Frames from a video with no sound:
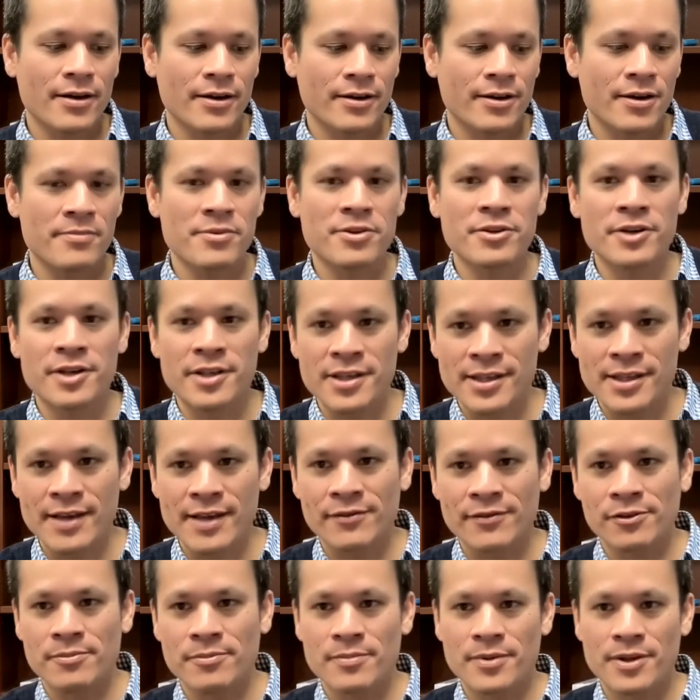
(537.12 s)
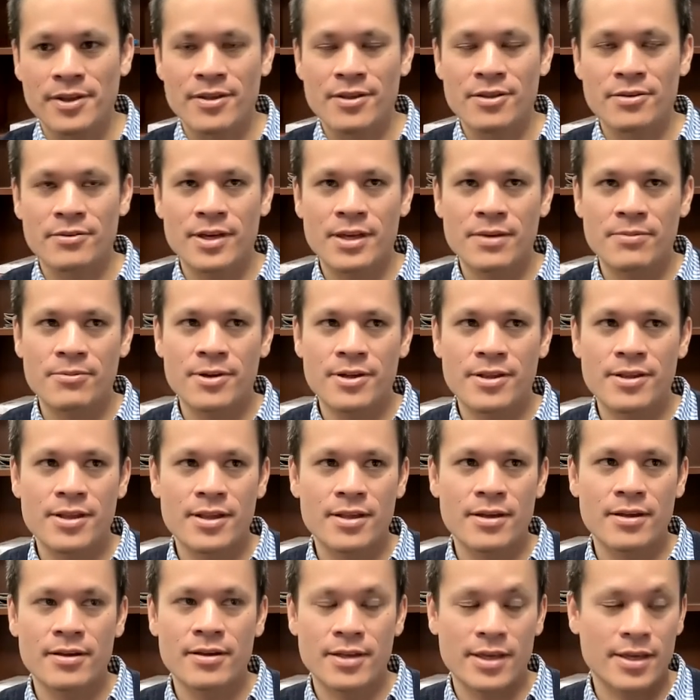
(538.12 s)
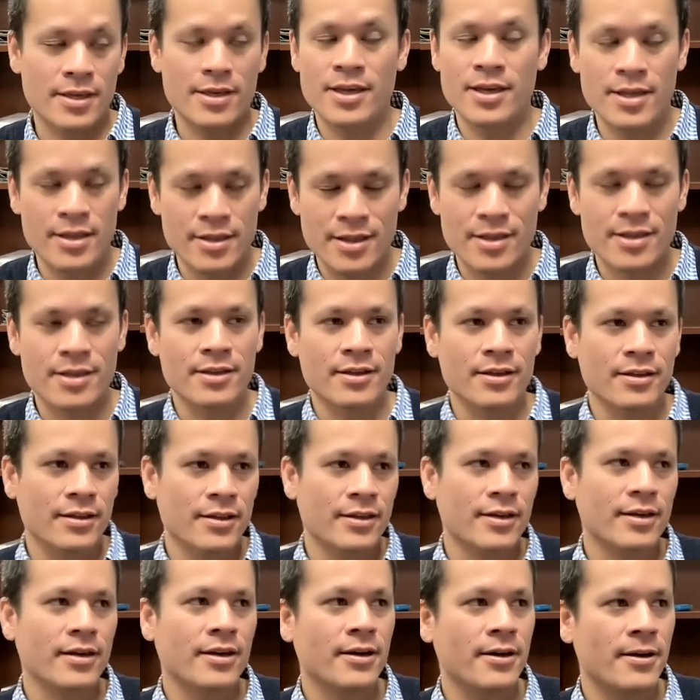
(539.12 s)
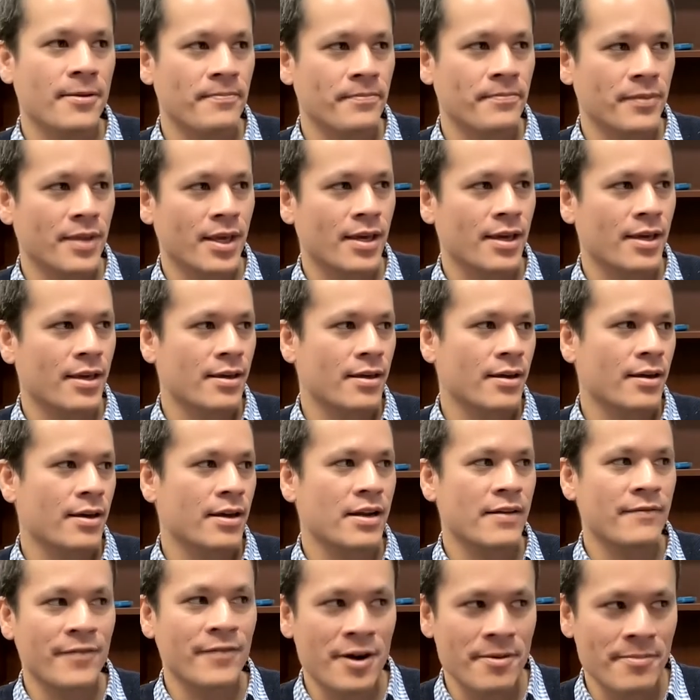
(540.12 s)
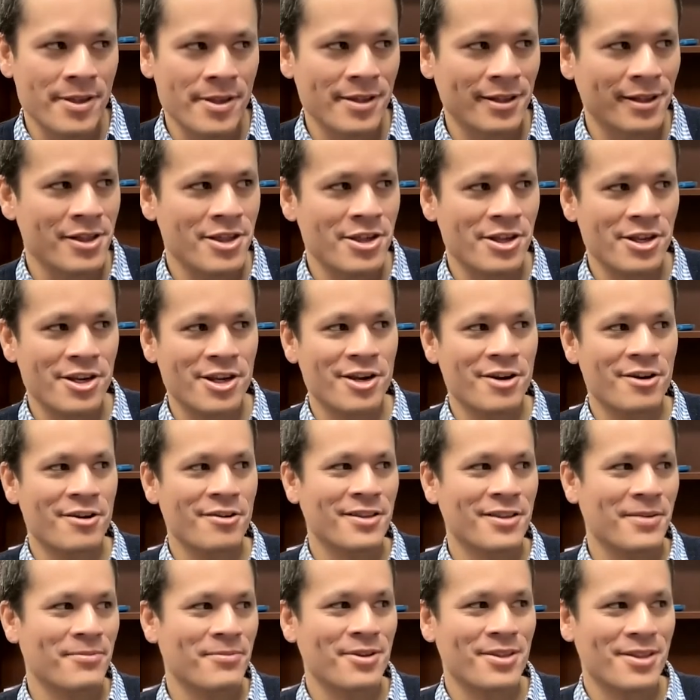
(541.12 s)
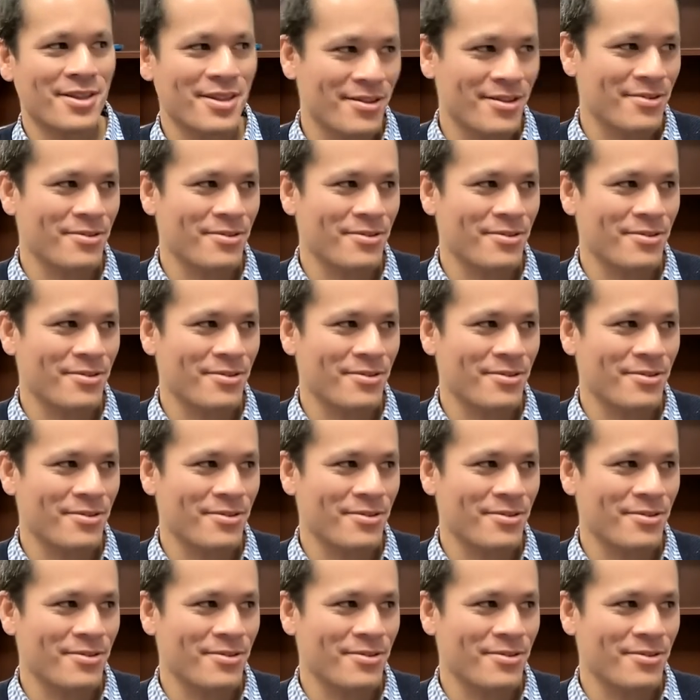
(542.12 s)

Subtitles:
community development. So he is still an environmental engineer that was